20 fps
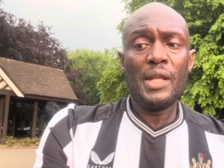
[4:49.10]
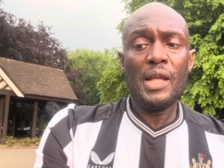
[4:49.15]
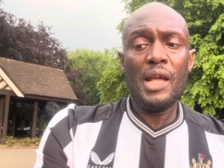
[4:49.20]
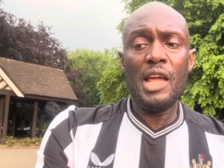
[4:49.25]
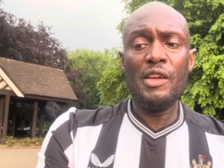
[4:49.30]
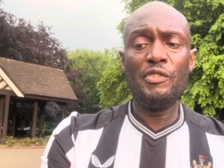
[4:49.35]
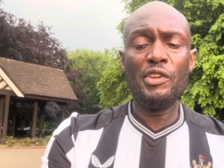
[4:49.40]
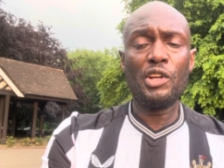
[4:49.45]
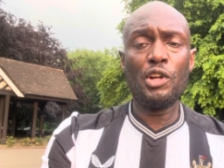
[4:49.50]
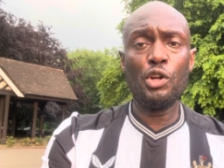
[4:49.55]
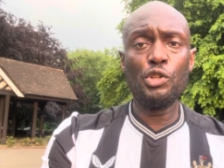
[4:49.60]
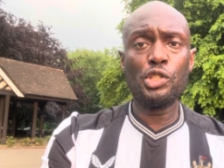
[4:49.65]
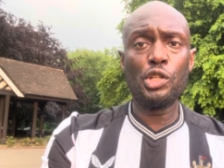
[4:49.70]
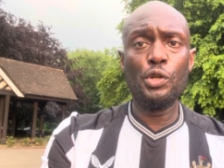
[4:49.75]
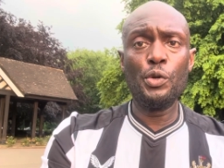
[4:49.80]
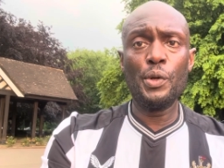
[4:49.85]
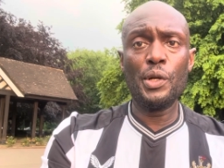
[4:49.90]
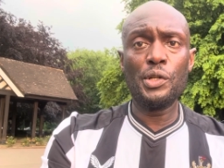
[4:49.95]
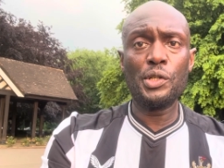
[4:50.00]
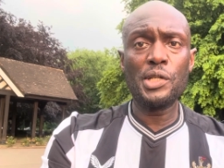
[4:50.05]
if he goes to
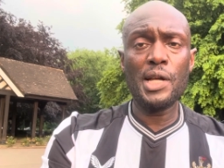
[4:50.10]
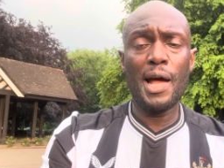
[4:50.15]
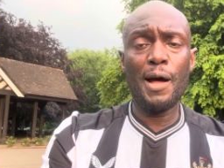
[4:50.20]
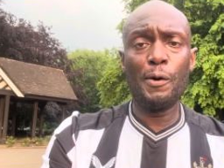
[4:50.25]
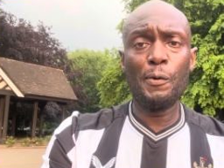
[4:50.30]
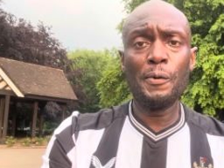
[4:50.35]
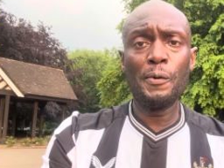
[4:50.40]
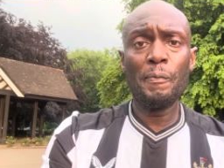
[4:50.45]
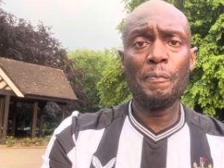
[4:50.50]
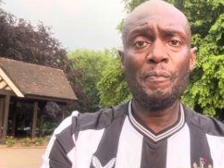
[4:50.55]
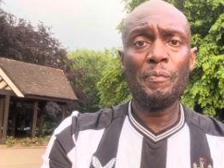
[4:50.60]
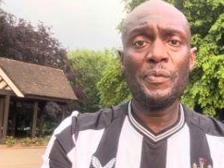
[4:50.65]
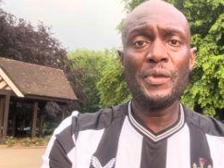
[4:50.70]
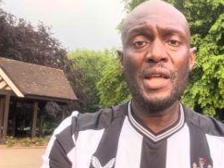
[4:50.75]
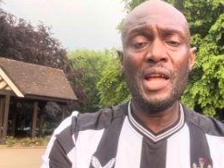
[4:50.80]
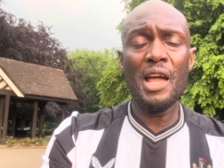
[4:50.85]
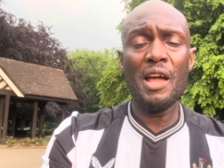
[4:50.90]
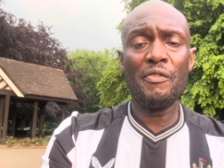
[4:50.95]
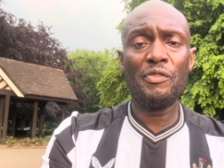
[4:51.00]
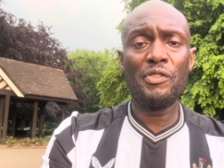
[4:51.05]
Luton Town,
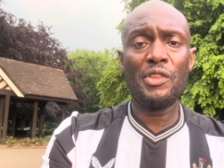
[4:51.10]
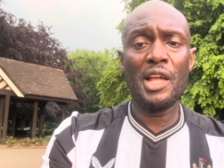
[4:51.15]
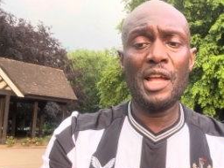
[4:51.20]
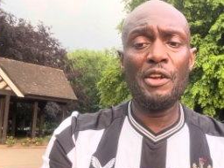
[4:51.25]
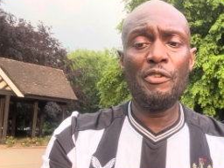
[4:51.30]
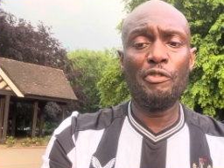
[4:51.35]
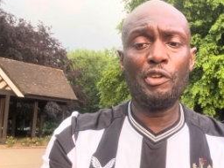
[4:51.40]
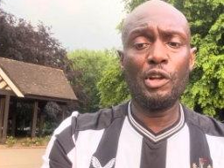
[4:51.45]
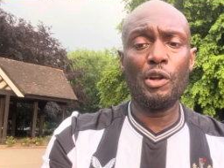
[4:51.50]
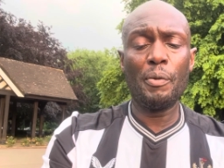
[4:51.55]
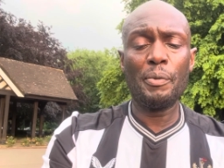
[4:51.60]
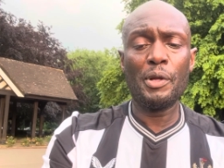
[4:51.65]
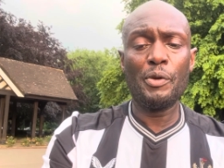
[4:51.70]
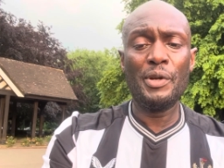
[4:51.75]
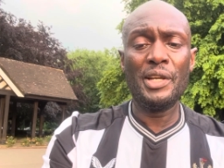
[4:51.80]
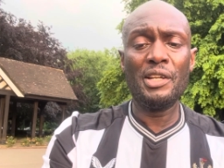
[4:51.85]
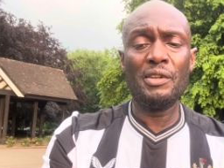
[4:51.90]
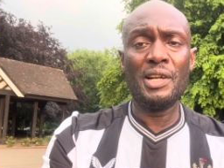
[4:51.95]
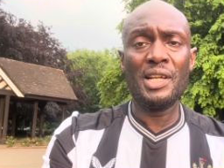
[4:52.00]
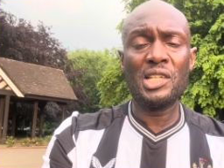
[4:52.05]
if they follow up their
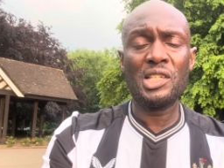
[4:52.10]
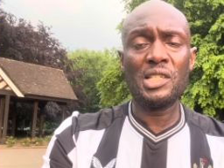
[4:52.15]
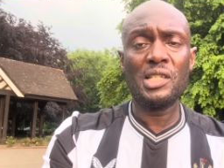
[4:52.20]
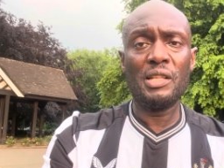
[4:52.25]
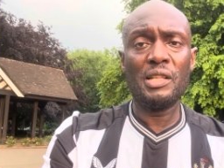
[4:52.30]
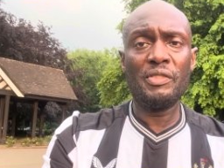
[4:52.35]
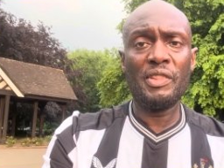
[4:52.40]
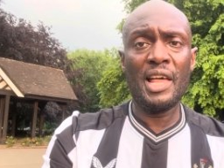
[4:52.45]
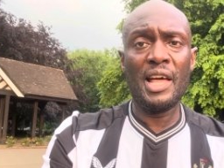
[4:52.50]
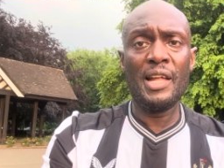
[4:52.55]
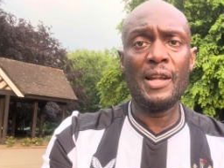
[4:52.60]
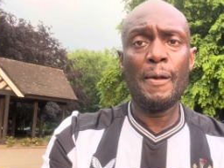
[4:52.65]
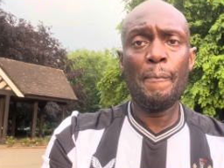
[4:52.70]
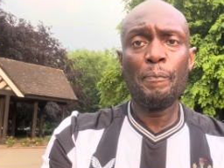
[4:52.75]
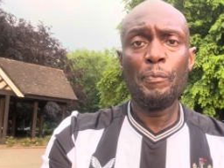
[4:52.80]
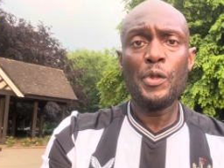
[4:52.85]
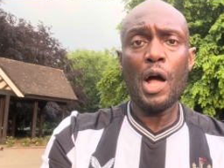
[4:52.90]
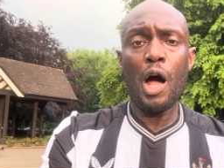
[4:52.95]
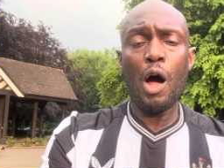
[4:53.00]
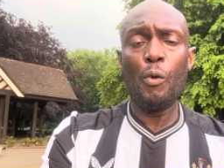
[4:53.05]
interest, then
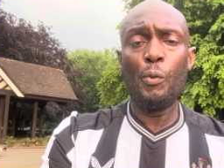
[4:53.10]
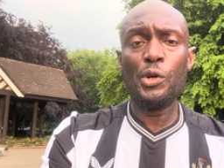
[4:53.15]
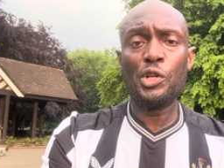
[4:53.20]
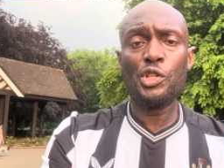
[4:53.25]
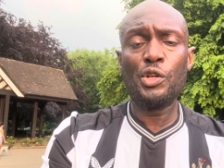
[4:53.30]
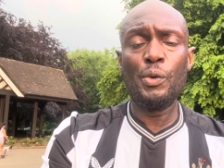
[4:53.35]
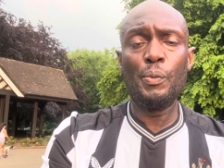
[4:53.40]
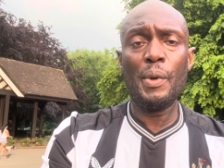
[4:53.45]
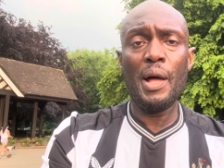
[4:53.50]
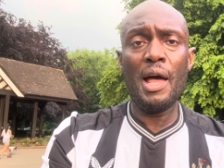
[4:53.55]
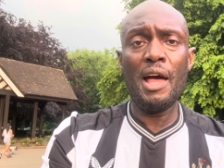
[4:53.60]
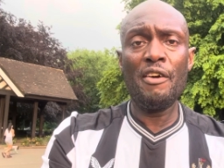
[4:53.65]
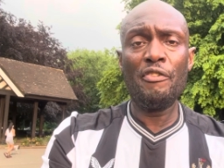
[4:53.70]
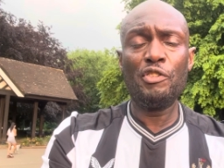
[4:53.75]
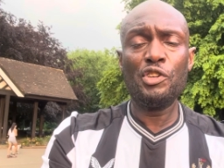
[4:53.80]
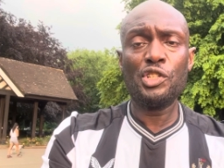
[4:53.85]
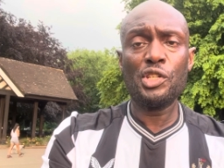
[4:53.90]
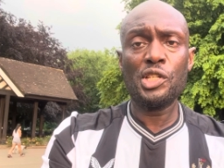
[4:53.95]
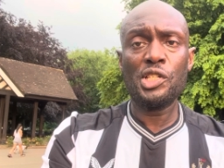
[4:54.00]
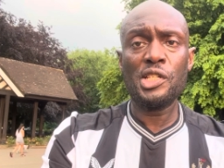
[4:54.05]
I wish him
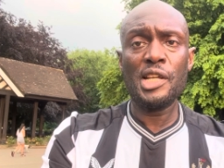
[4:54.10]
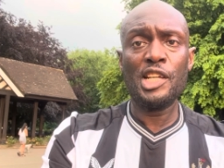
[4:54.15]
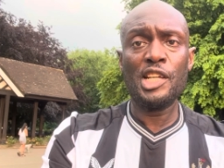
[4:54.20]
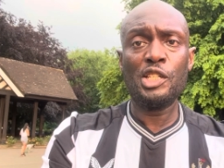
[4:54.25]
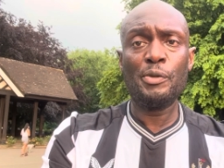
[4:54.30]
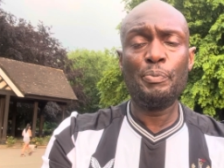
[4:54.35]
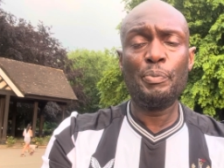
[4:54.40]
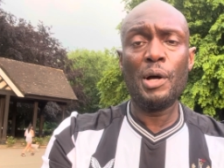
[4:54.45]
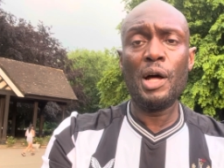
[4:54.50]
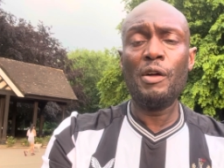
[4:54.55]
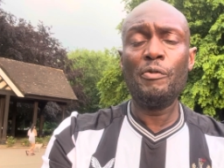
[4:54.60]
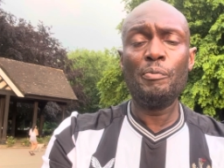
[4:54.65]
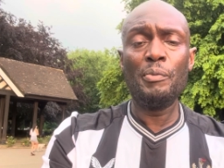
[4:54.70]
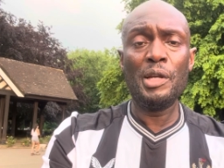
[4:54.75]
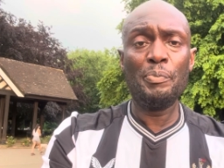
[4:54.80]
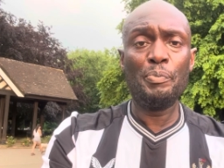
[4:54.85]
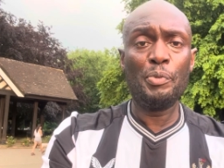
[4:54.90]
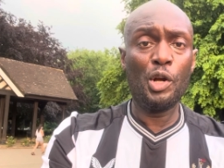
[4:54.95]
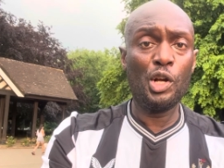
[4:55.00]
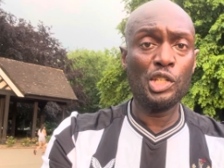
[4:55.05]
every success. But
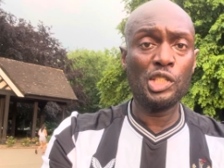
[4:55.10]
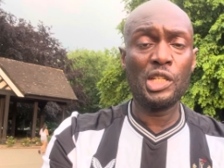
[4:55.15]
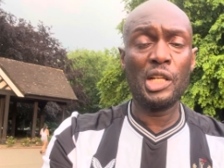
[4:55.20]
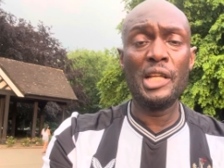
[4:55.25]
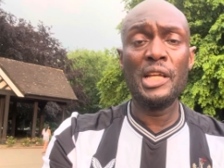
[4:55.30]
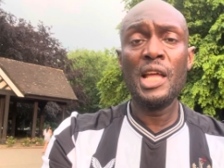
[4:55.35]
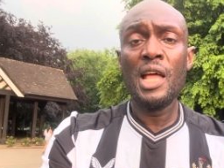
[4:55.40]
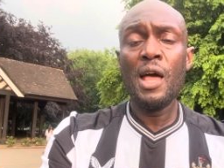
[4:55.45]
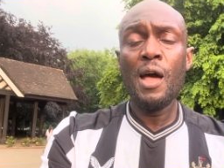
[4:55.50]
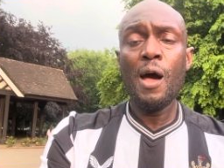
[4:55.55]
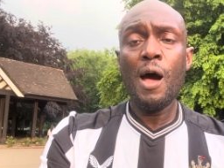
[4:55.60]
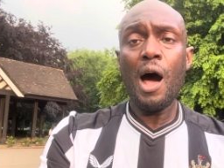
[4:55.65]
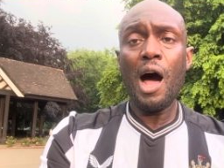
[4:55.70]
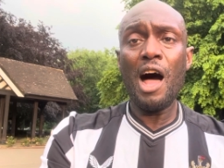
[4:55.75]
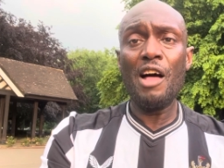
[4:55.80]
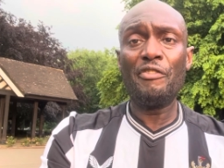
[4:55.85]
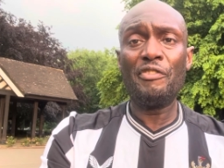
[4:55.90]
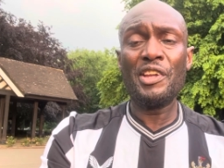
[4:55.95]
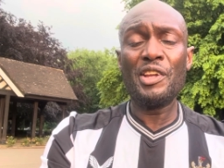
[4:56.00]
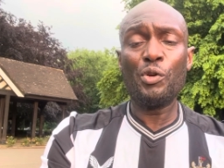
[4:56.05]
me personally,
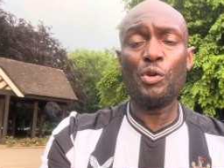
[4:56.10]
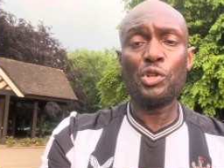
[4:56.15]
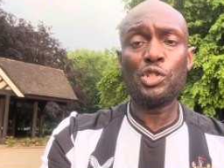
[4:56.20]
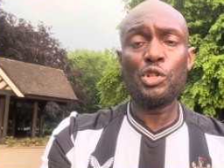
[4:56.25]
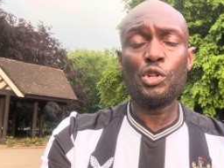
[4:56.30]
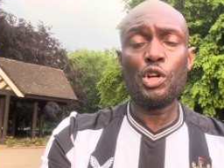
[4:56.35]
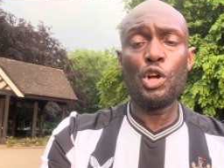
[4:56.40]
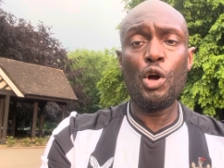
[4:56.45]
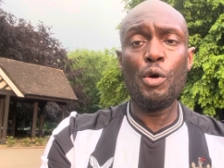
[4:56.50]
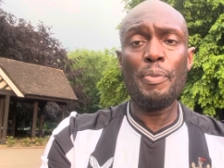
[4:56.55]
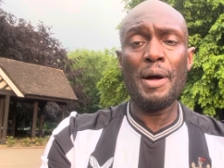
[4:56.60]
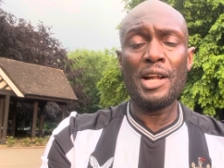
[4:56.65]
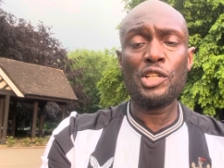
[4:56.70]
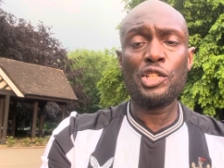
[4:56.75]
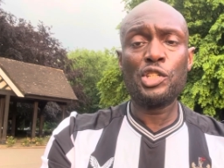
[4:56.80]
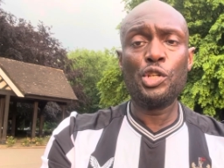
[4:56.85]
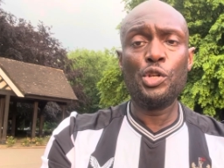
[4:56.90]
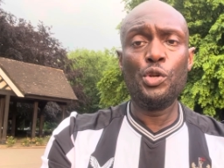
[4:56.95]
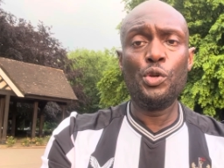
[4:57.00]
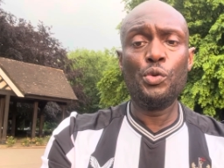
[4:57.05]
I think he wants to go back
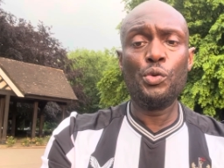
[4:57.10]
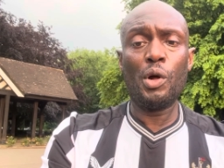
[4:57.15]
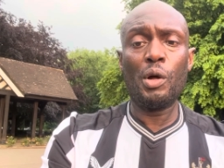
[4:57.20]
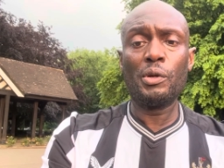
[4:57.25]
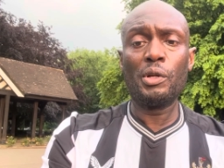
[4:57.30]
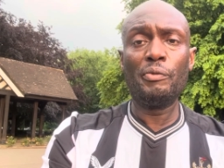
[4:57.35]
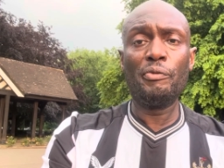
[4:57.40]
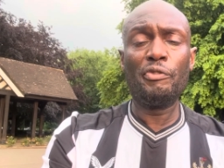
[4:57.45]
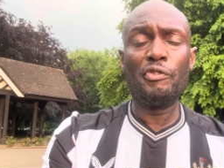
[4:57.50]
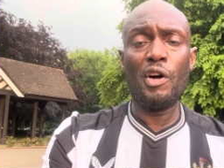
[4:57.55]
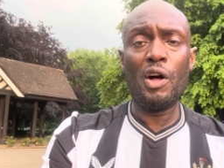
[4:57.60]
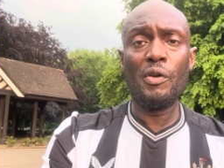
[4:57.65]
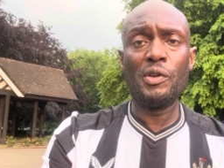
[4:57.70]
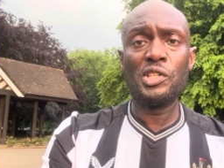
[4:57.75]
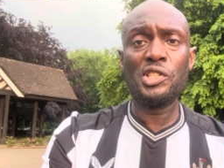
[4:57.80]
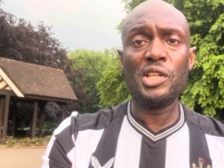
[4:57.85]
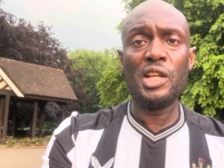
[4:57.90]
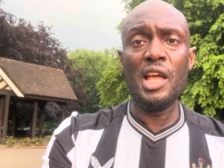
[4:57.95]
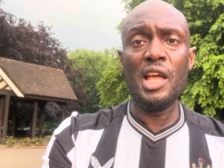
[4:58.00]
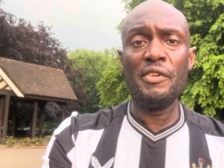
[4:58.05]
to Nottingham
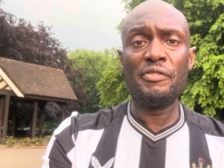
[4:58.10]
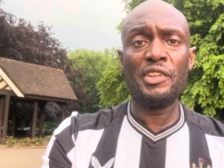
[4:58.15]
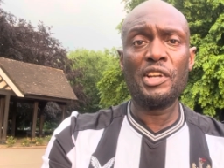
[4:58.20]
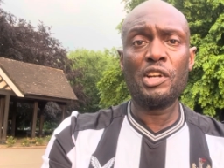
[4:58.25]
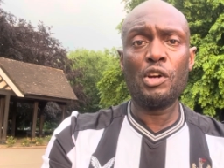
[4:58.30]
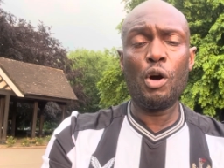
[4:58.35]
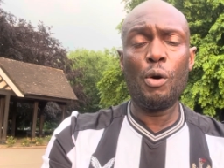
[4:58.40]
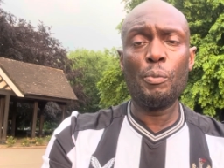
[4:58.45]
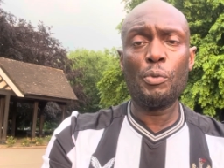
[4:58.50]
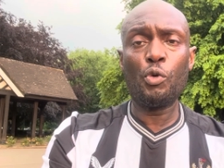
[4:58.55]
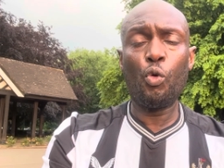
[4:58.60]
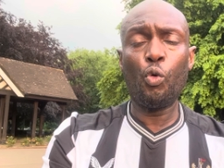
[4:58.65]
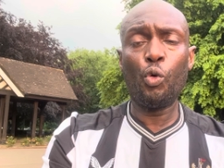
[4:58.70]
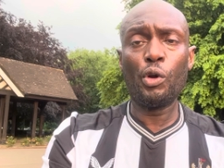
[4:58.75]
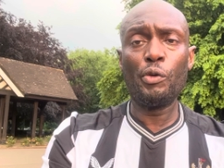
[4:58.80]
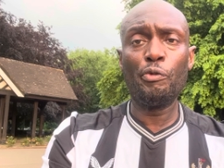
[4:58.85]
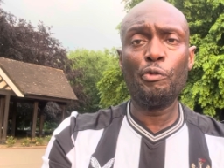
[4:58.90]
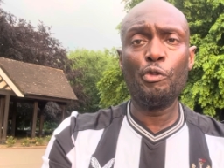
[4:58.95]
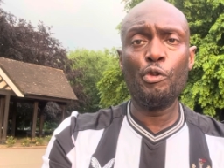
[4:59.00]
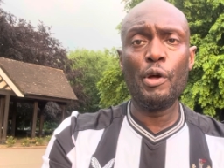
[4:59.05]
Forest if they come
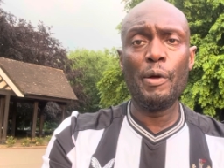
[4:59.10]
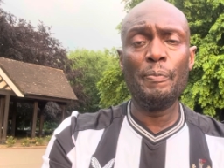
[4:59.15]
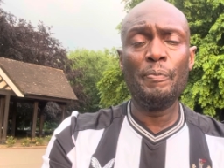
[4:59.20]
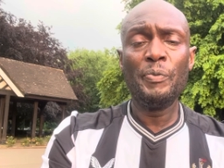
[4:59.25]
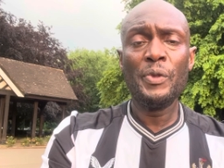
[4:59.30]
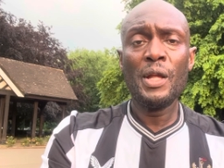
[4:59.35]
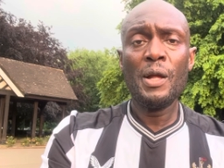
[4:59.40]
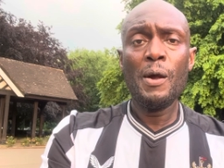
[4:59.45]
calling for him.